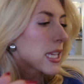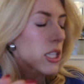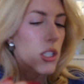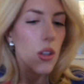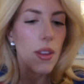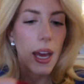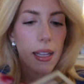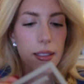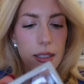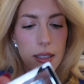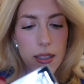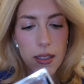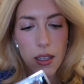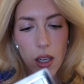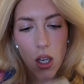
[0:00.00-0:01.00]
So
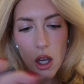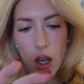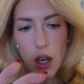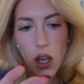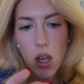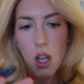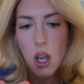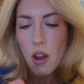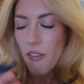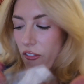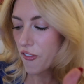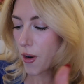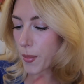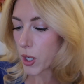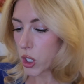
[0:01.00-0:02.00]
that's
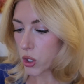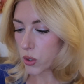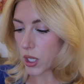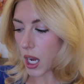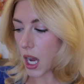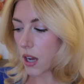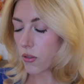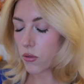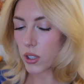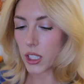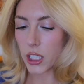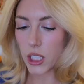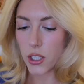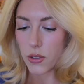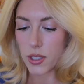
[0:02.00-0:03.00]
from Huda.
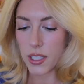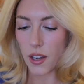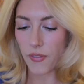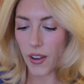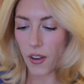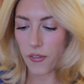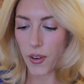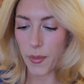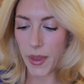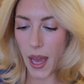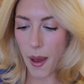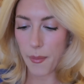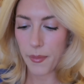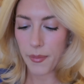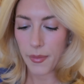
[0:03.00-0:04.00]
Really cute stuff out from
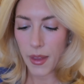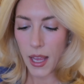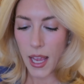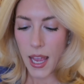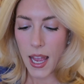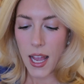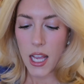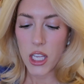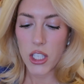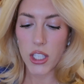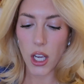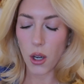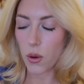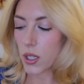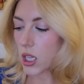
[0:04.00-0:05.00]
them.
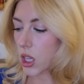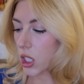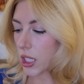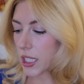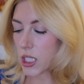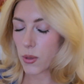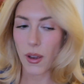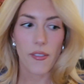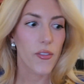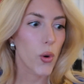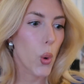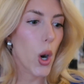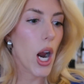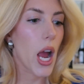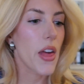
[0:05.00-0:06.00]
So look into it
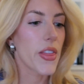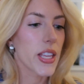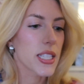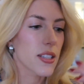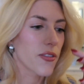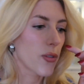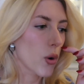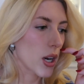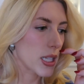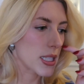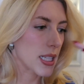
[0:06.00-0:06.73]
for the Sephora